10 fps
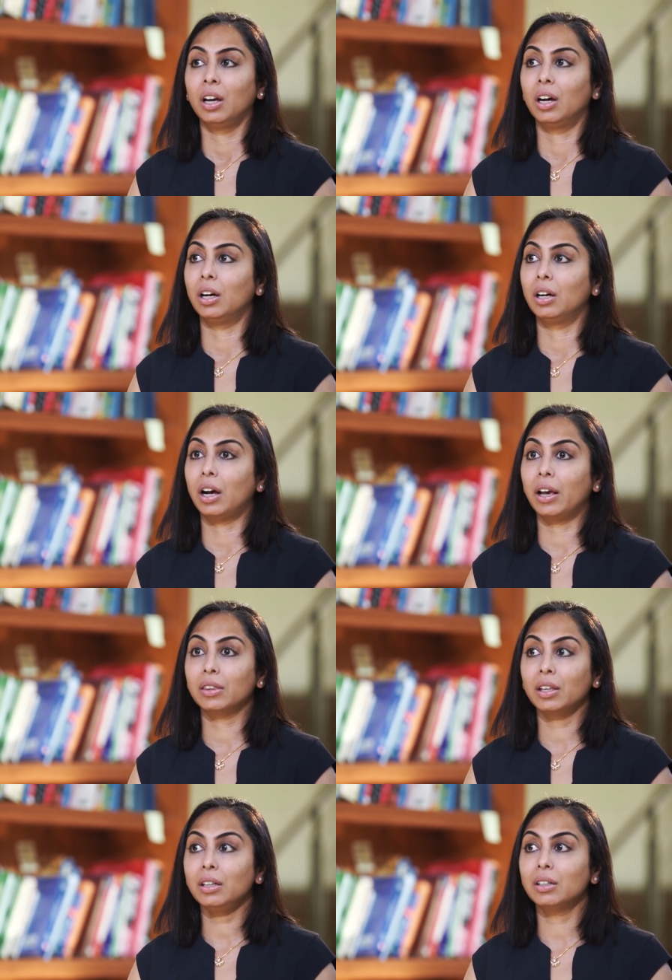Uh, I
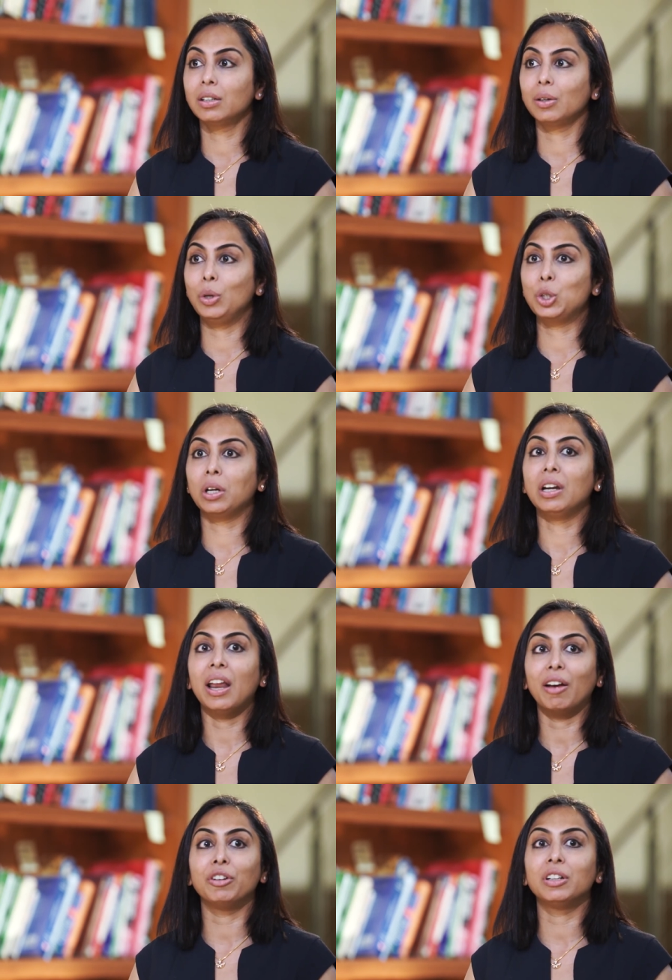think we should
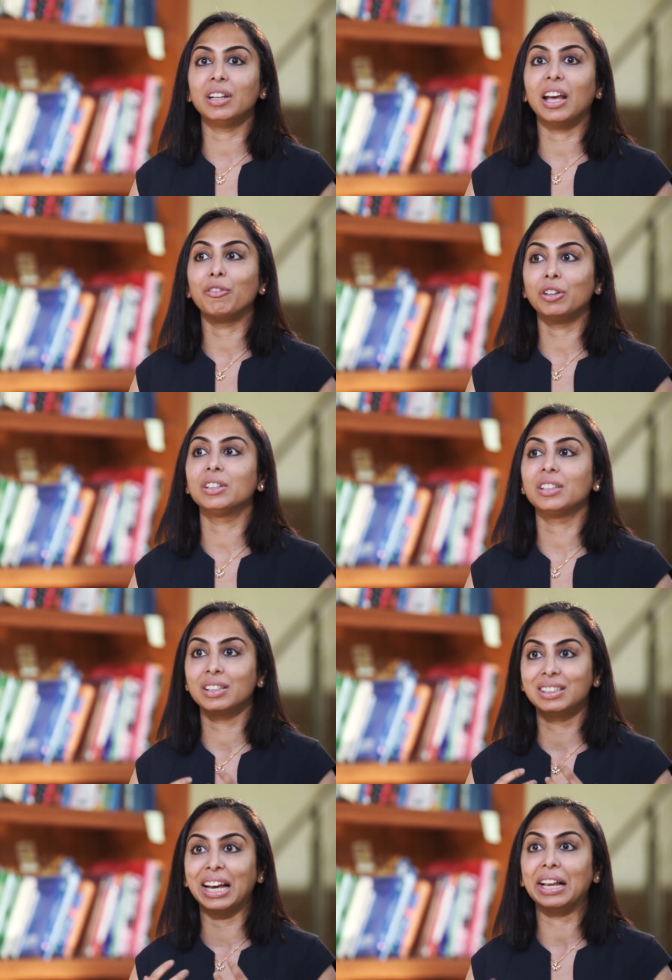never ever
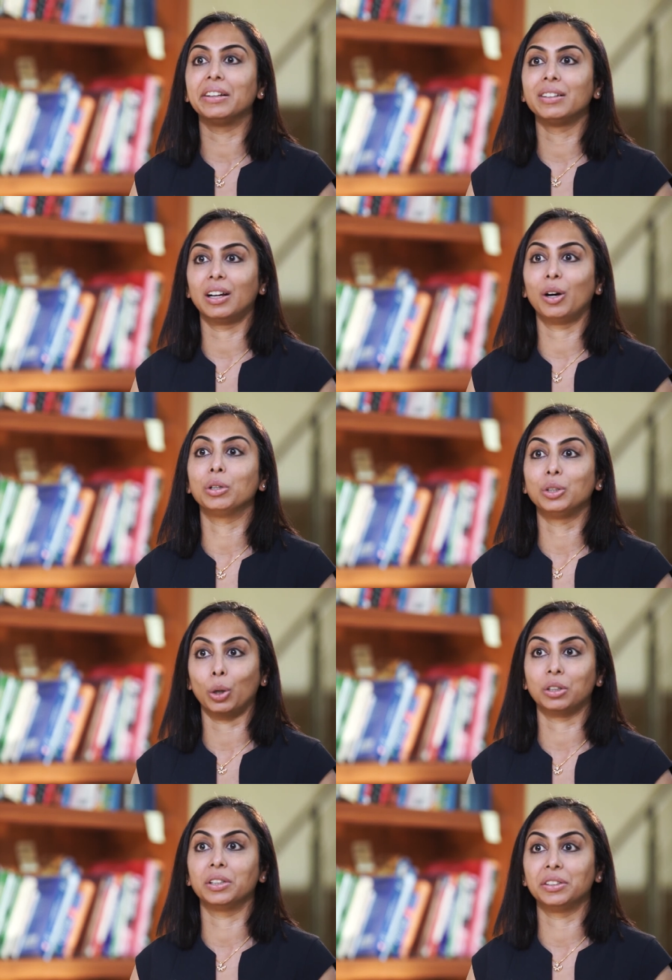tell our
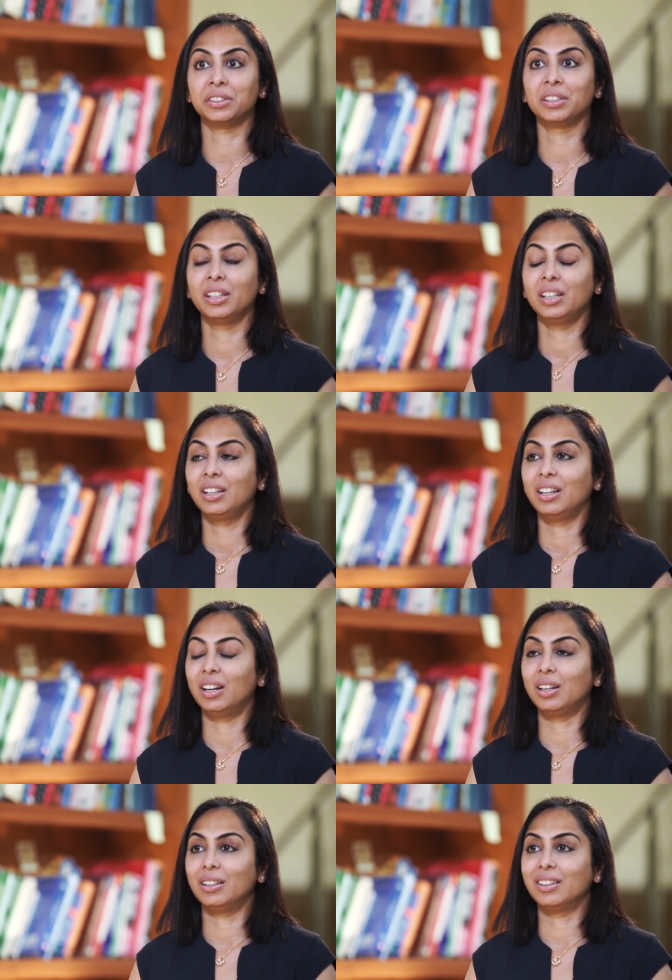daughters
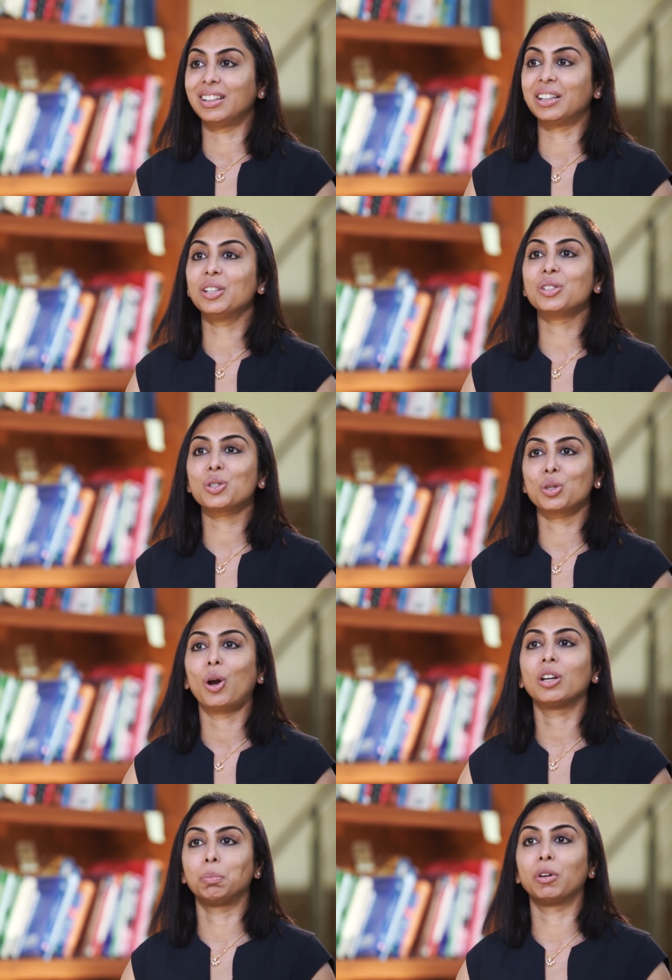uh, that this is
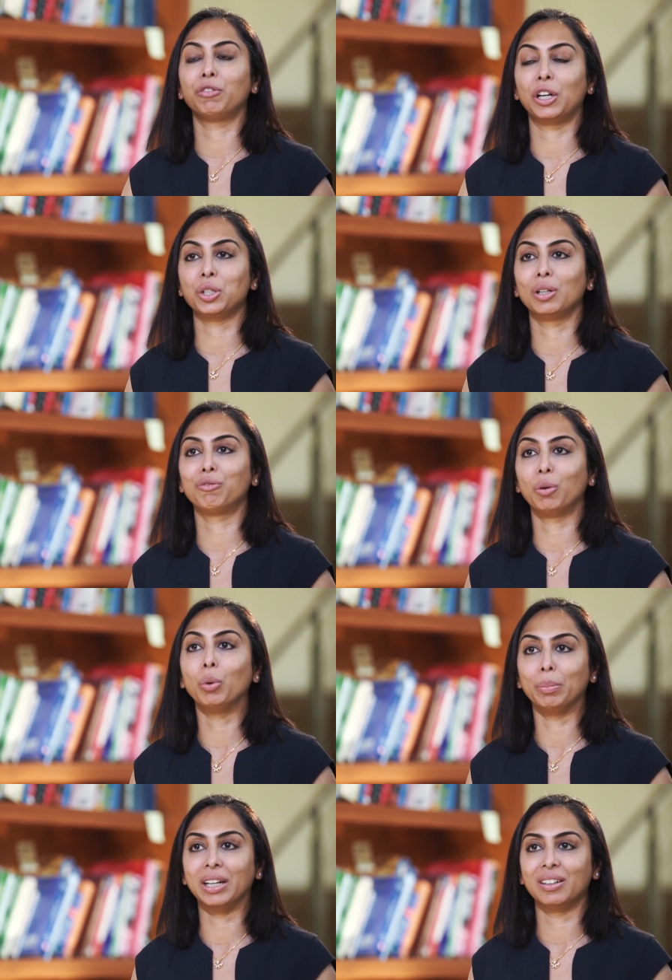not a profession for
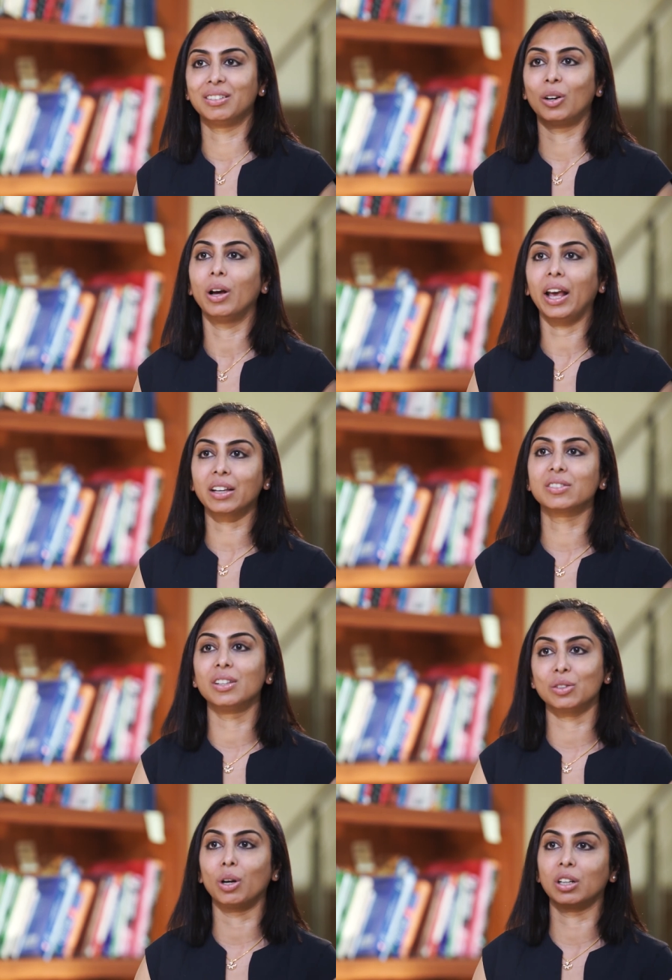women or X
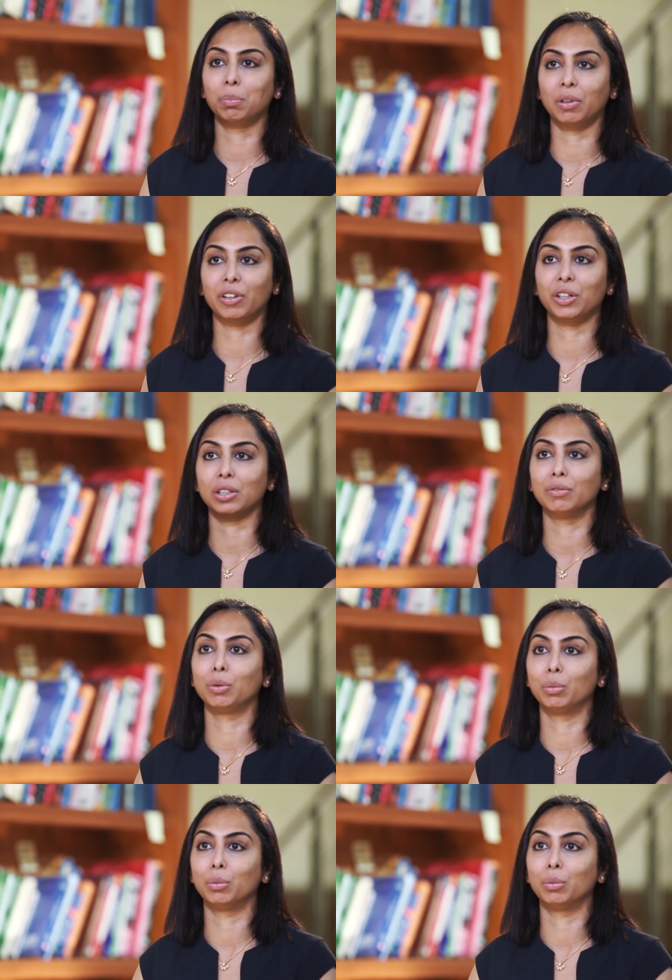is not a profession for